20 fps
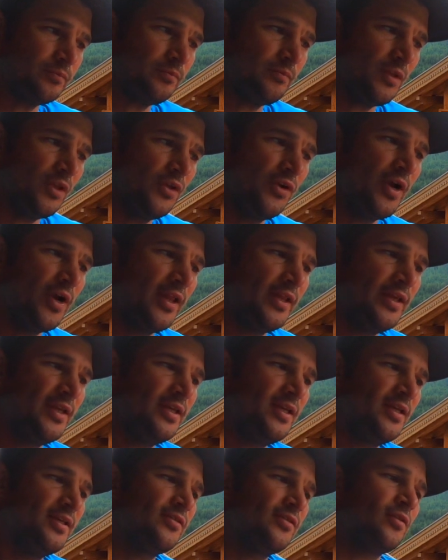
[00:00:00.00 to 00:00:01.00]
Your
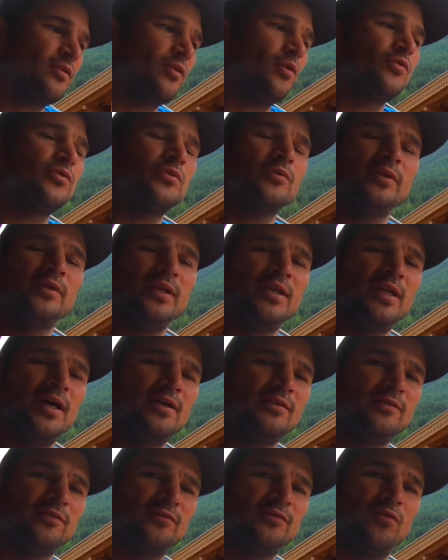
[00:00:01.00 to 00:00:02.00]
LEDs, those are really
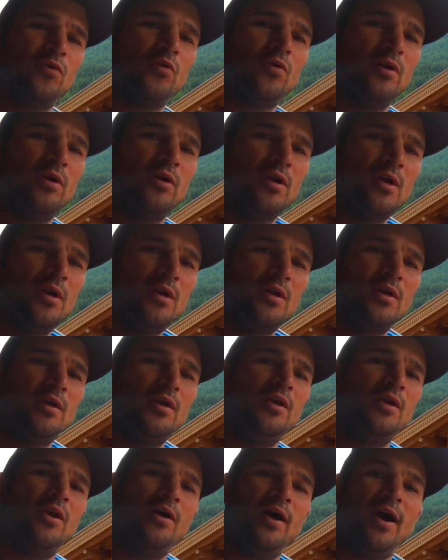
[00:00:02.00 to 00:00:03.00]
nice for,
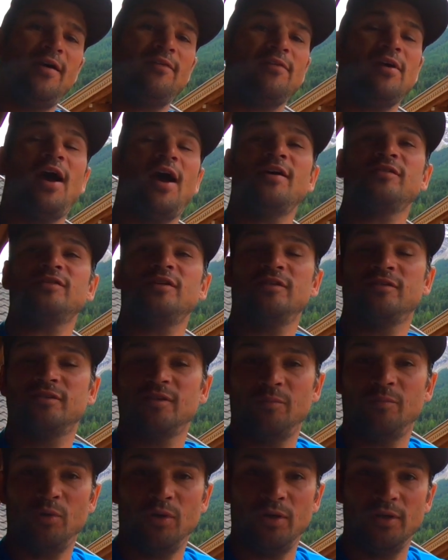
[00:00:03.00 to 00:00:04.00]
you know, asking
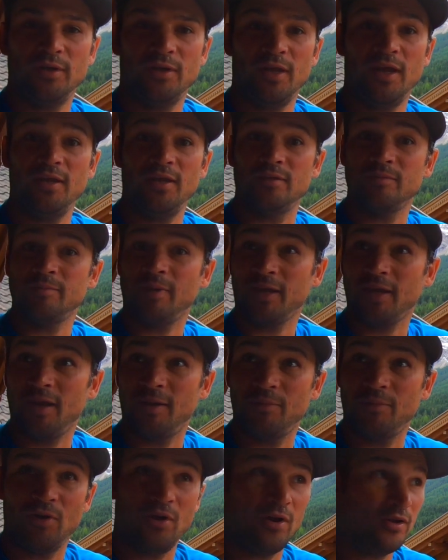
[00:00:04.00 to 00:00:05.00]
someone, hey, is my
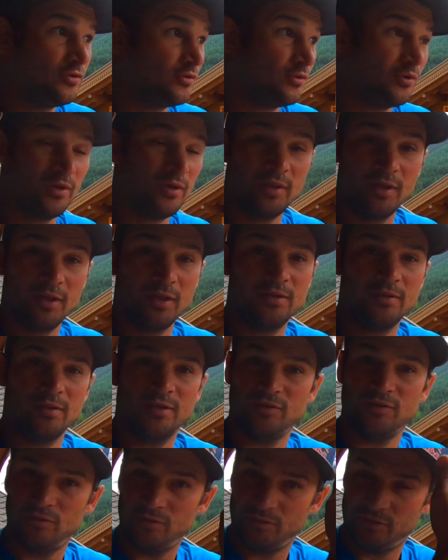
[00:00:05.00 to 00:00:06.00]
camera on, sort of thing,
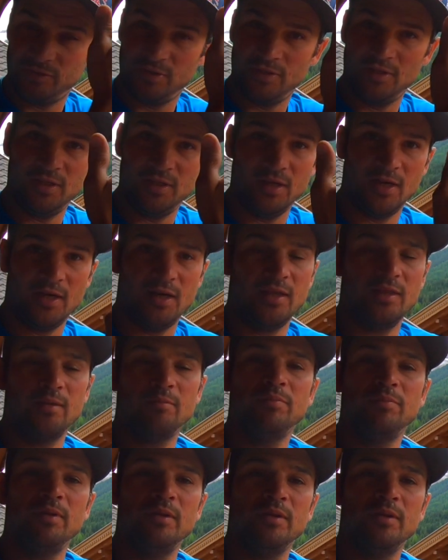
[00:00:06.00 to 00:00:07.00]
because you'll see
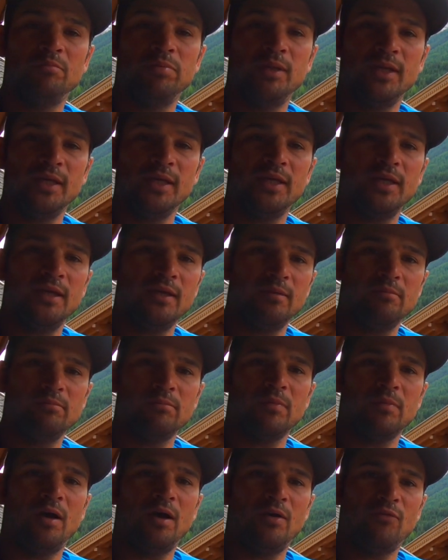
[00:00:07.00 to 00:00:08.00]
the blinking
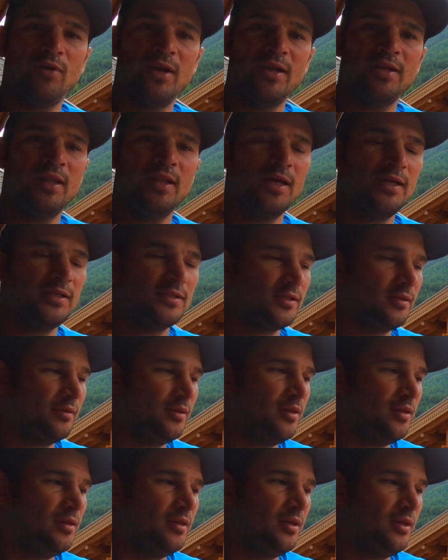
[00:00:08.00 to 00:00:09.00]
red lights
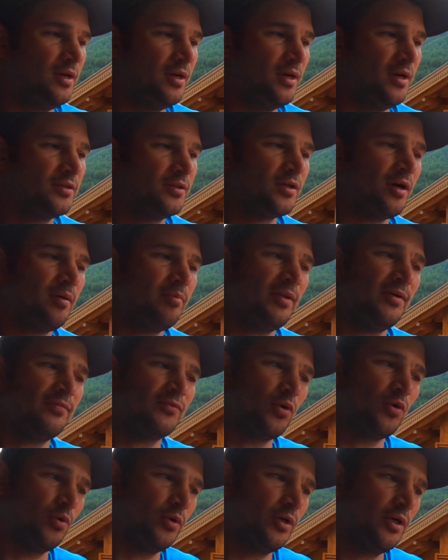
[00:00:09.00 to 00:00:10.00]
in the top left
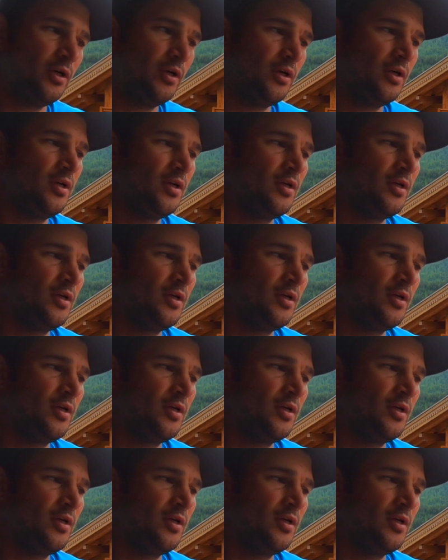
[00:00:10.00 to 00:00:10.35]
corner.